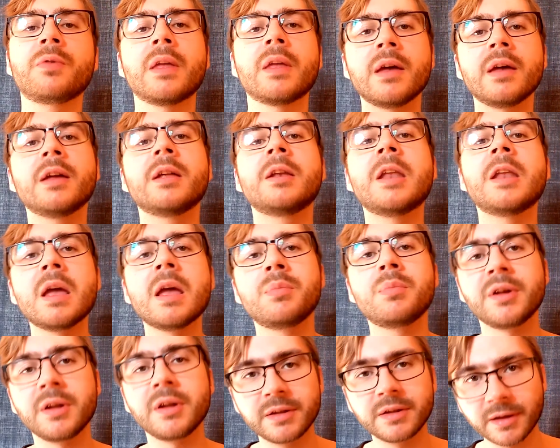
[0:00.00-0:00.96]
the
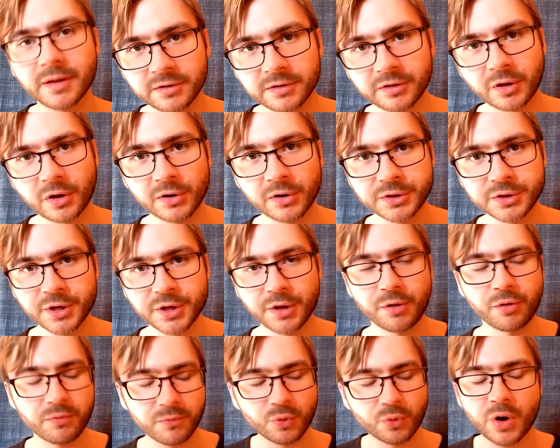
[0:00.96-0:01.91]
enabling
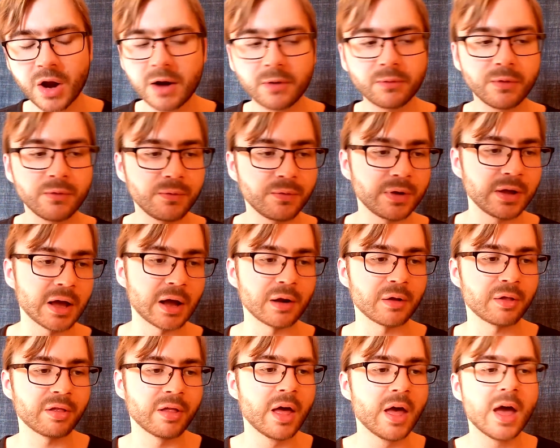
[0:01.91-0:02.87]
technologies for everything
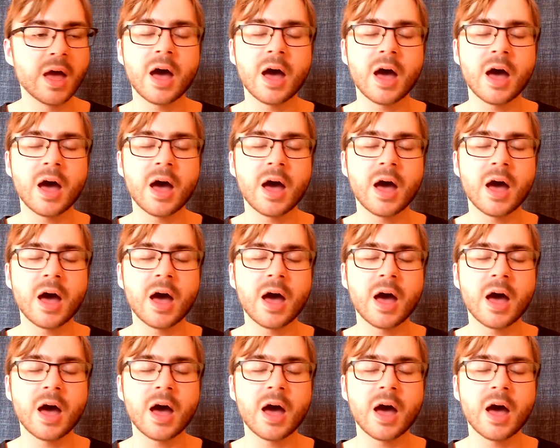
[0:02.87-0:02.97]
else,